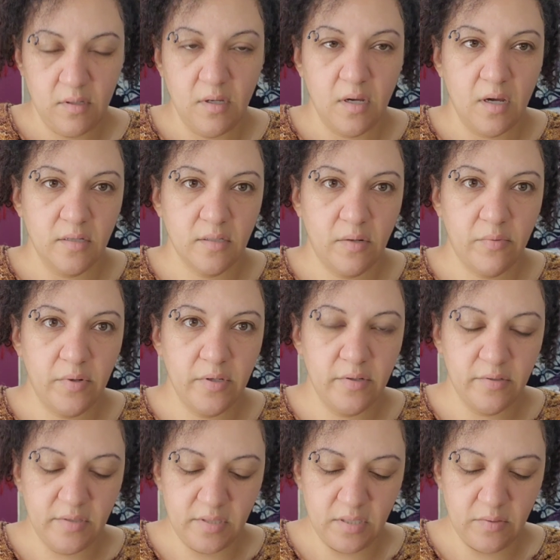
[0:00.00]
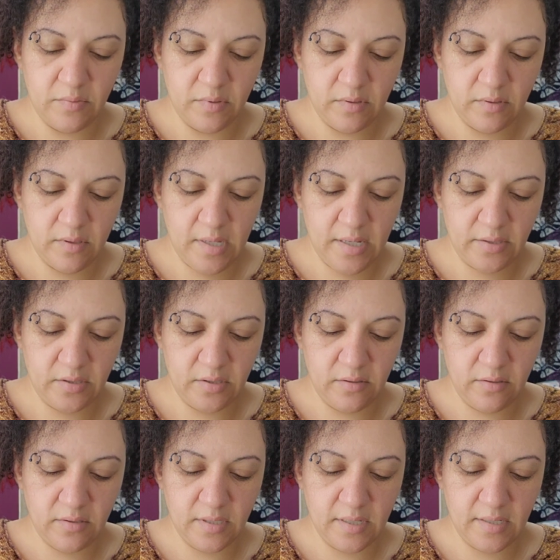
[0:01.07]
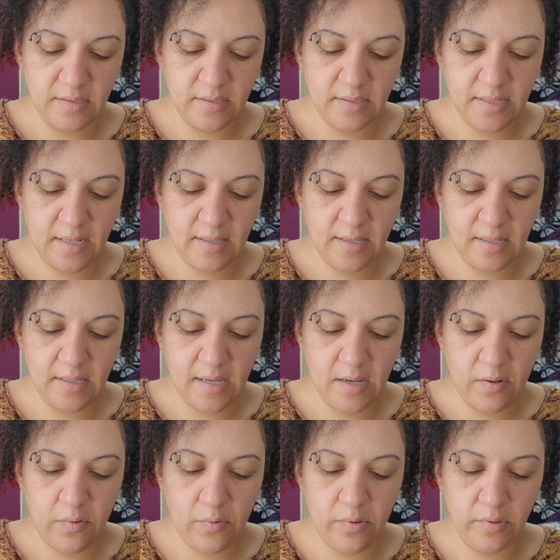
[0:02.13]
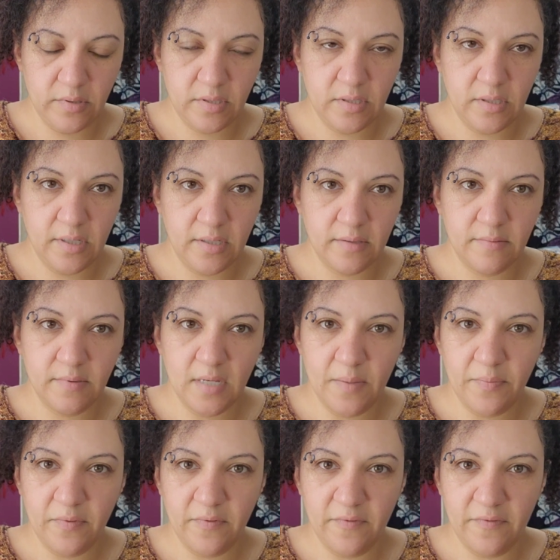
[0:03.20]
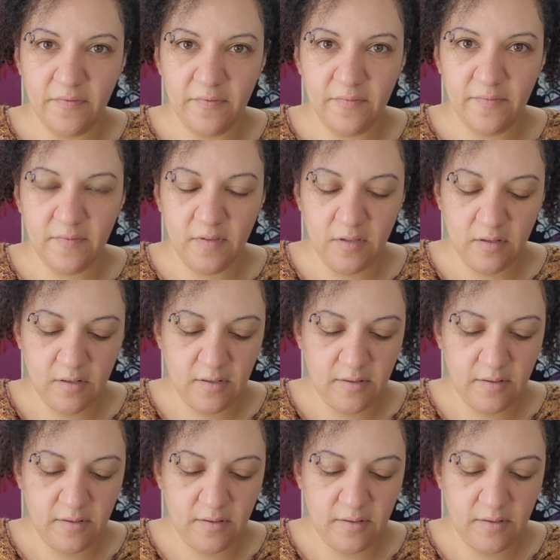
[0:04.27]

Because I want you to see what it actually looks like, because it's kind of like that oil slick type of look.